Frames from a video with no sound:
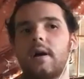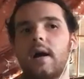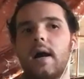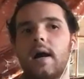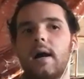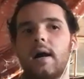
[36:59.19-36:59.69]

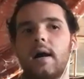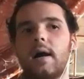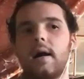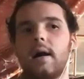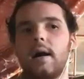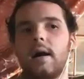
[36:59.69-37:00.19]
I
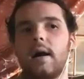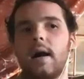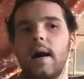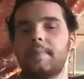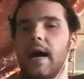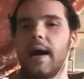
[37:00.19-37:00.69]

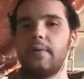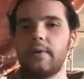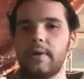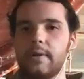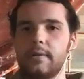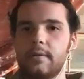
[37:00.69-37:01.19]

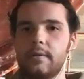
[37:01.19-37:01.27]
would